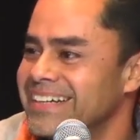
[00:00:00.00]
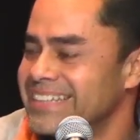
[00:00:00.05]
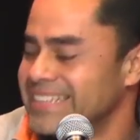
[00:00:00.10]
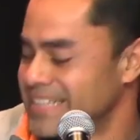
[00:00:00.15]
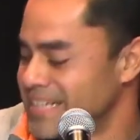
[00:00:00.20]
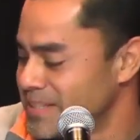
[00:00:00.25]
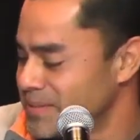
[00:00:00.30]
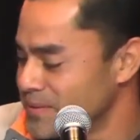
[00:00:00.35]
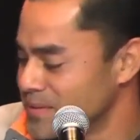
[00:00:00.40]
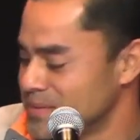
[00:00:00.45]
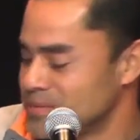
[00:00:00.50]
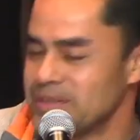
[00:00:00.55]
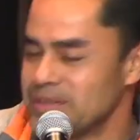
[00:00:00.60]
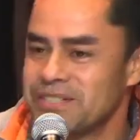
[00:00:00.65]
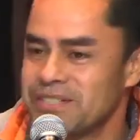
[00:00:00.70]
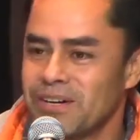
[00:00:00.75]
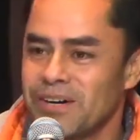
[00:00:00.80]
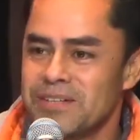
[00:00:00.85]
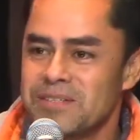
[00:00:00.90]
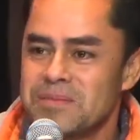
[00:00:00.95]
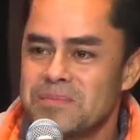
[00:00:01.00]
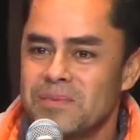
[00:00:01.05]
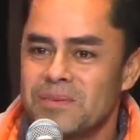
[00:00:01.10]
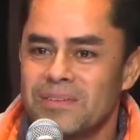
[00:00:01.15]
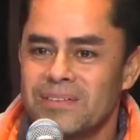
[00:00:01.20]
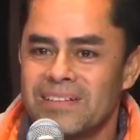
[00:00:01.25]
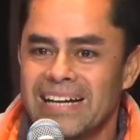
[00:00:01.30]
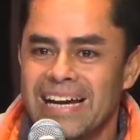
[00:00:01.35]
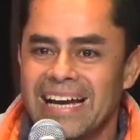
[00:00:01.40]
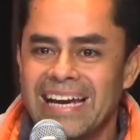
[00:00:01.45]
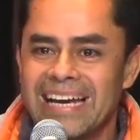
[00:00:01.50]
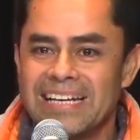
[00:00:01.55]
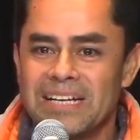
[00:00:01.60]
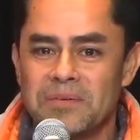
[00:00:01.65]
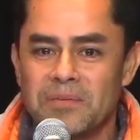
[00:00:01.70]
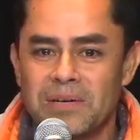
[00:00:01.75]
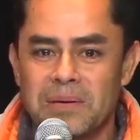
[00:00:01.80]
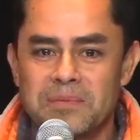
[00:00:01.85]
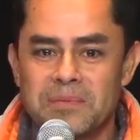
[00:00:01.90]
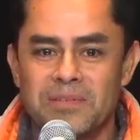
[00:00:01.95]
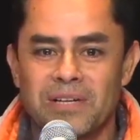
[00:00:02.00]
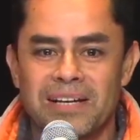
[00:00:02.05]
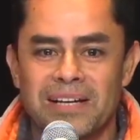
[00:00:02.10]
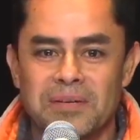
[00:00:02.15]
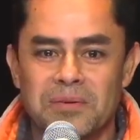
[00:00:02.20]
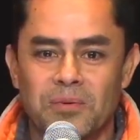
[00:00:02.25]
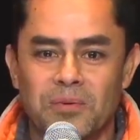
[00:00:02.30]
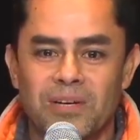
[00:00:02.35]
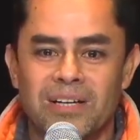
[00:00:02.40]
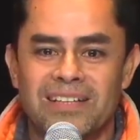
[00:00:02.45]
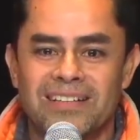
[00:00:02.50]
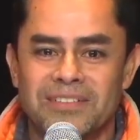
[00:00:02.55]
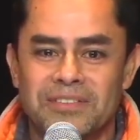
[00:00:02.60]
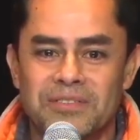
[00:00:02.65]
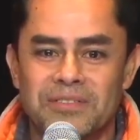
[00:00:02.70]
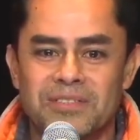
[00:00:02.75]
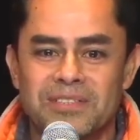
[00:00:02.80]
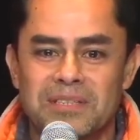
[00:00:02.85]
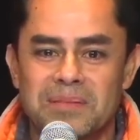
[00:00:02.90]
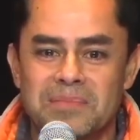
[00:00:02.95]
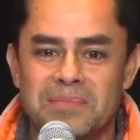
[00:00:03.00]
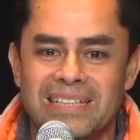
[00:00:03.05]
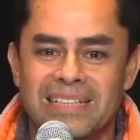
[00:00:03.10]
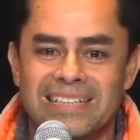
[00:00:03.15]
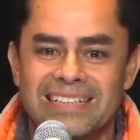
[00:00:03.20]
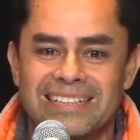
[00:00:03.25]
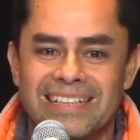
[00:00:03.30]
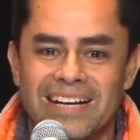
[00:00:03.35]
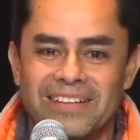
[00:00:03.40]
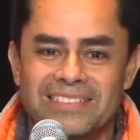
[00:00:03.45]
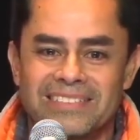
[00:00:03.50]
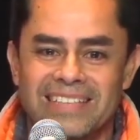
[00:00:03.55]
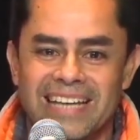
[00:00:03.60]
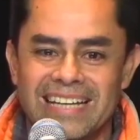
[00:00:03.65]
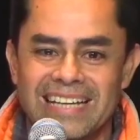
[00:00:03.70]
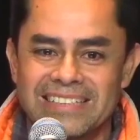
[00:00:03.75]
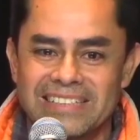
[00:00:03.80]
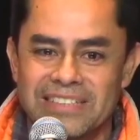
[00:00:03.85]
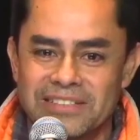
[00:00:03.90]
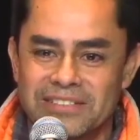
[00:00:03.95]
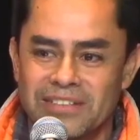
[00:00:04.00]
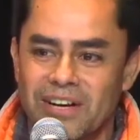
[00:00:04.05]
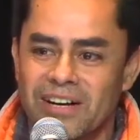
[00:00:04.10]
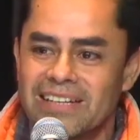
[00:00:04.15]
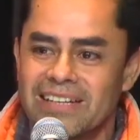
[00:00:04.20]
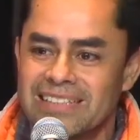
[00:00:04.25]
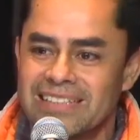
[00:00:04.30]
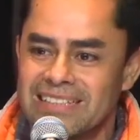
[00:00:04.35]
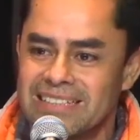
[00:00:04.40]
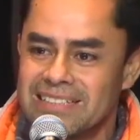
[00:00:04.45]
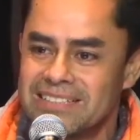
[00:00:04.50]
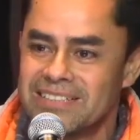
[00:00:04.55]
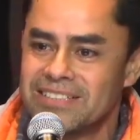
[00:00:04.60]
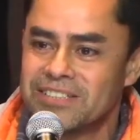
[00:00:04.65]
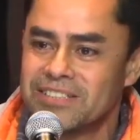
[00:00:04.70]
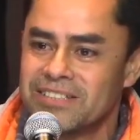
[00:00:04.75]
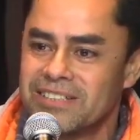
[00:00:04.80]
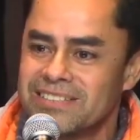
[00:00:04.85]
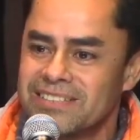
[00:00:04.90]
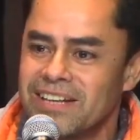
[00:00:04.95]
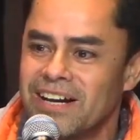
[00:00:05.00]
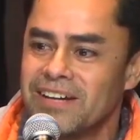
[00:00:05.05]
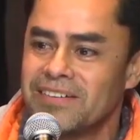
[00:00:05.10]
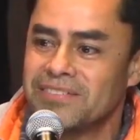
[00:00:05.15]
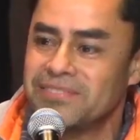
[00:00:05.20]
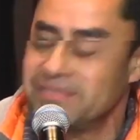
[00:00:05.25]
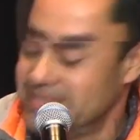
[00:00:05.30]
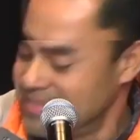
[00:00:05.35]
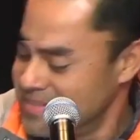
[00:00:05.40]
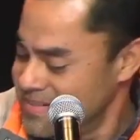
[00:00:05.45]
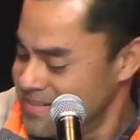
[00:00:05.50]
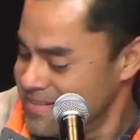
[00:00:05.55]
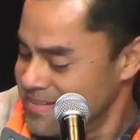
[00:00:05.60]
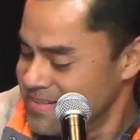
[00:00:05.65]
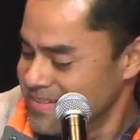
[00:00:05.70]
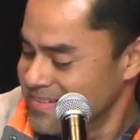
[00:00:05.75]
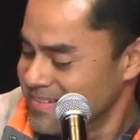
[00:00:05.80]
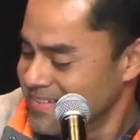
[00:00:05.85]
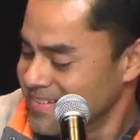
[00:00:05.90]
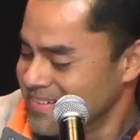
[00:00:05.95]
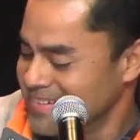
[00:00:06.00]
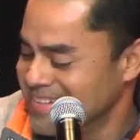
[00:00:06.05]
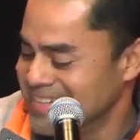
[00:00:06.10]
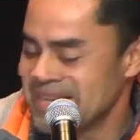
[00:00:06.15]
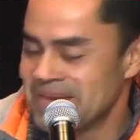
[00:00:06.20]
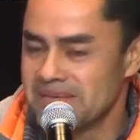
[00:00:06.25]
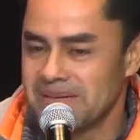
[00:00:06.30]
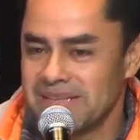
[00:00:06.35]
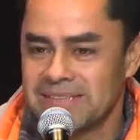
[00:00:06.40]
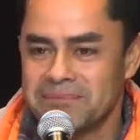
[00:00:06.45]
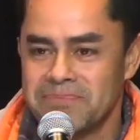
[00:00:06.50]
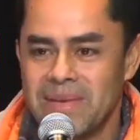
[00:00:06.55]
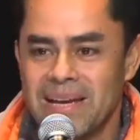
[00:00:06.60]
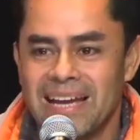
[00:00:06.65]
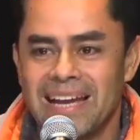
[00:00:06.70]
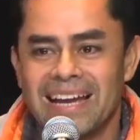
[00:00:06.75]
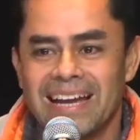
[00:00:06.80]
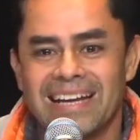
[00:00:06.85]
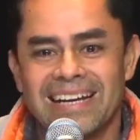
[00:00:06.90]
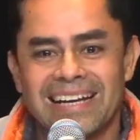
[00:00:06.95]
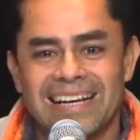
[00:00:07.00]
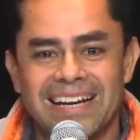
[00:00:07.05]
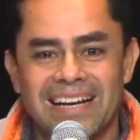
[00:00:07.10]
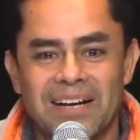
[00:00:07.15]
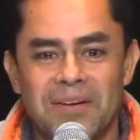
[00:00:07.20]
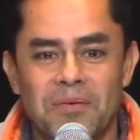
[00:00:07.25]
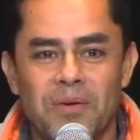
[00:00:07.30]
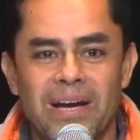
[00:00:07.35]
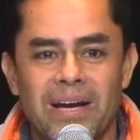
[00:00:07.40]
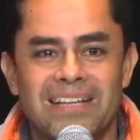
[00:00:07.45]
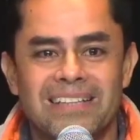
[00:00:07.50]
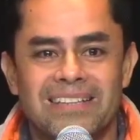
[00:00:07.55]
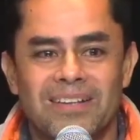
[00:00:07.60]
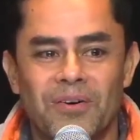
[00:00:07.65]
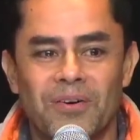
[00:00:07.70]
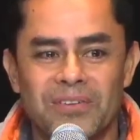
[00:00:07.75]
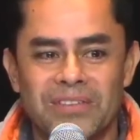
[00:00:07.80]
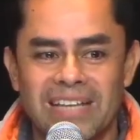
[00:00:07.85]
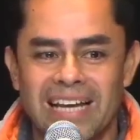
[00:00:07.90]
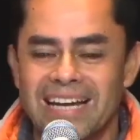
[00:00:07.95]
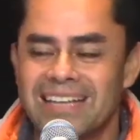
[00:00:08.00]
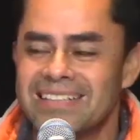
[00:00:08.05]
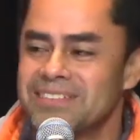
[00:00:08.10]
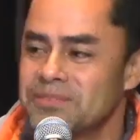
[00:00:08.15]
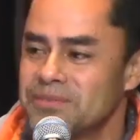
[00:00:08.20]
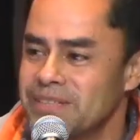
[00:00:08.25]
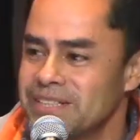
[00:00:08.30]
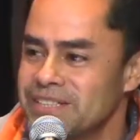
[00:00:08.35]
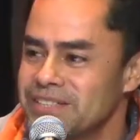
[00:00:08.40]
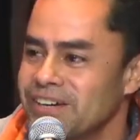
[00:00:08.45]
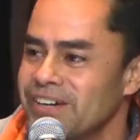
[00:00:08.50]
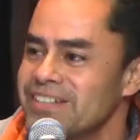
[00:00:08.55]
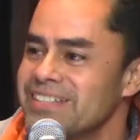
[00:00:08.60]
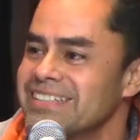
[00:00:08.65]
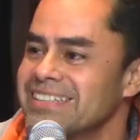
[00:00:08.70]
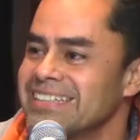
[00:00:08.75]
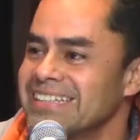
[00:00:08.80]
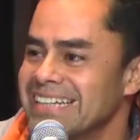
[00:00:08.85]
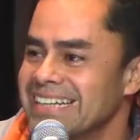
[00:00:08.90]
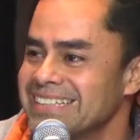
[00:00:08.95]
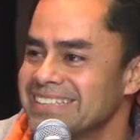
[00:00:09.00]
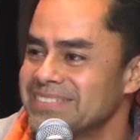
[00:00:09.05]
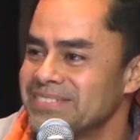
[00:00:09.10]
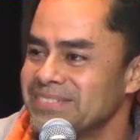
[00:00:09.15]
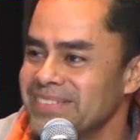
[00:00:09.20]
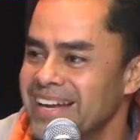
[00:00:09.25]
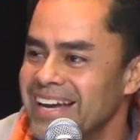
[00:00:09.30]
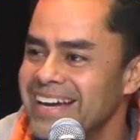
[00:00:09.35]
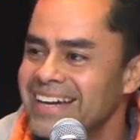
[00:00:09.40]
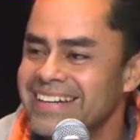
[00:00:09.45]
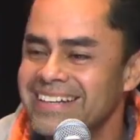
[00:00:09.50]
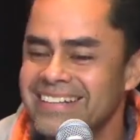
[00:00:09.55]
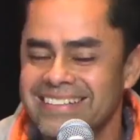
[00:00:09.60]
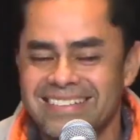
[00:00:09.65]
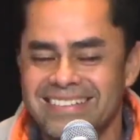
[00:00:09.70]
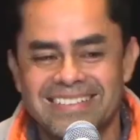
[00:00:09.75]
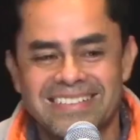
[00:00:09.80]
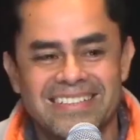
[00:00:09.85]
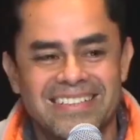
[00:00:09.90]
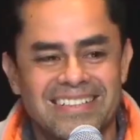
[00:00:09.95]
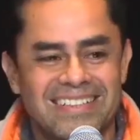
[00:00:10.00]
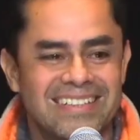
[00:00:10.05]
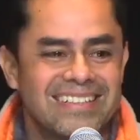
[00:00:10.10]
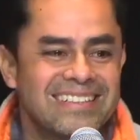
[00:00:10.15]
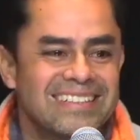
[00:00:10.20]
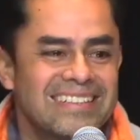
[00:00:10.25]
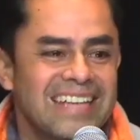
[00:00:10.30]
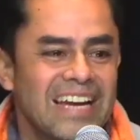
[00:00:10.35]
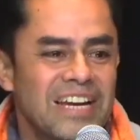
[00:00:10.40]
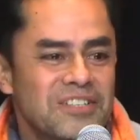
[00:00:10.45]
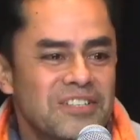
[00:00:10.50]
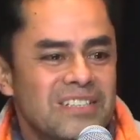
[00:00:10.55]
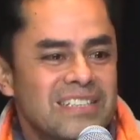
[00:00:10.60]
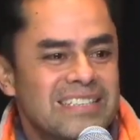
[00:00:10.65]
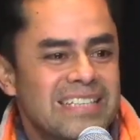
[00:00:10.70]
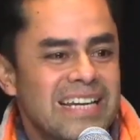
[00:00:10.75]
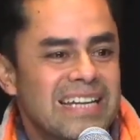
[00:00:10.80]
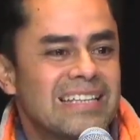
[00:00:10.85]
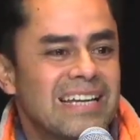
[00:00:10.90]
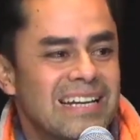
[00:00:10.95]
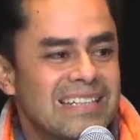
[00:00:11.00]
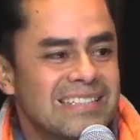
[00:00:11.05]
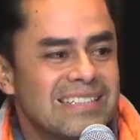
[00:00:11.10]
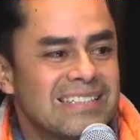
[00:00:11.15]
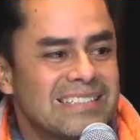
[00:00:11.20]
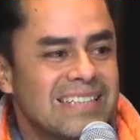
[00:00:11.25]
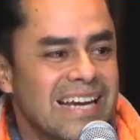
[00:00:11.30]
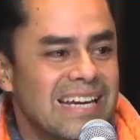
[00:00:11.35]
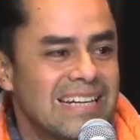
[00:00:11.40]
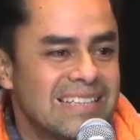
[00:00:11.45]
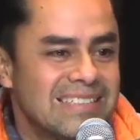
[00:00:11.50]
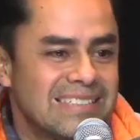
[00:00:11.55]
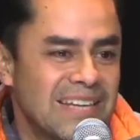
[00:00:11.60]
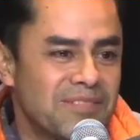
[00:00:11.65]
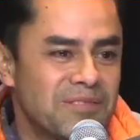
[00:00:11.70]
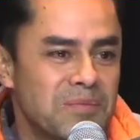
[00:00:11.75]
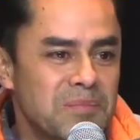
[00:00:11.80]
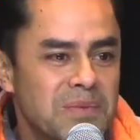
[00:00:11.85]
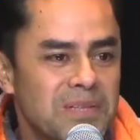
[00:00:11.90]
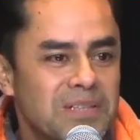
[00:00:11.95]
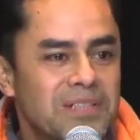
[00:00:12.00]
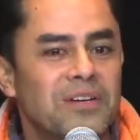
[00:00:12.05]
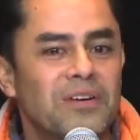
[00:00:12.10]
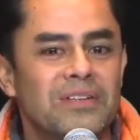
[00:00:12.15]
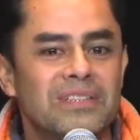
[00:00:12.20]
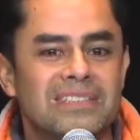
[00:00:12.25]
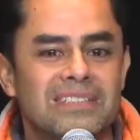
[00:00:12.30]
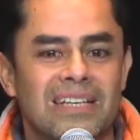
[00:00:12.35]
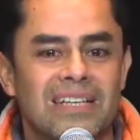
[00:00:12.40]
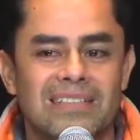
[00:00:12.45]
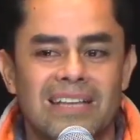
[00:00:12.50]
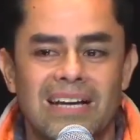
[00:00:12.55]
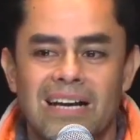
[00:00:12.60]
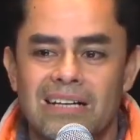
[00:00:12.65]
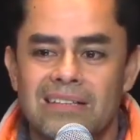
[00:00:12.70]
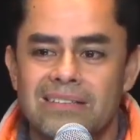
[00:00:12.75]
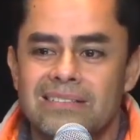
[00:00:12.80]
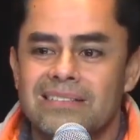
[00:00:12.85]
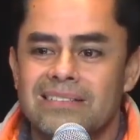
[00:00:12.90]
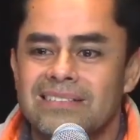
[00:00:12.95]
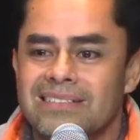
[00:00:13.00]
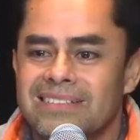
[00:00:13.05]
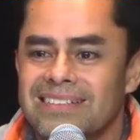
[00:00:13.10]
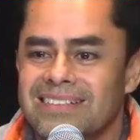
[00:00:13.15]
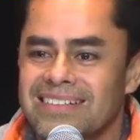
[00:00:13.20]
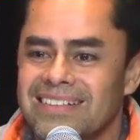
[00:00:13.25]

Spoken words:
This one's rechargeable. I hate it when I'm trying to work or do something outside in the dark, and then it just shuts off. And I'm like, man, I got to wait the whole night to recharge it and get some light. And I usually take that as a sign. It's time for me to go inside the house.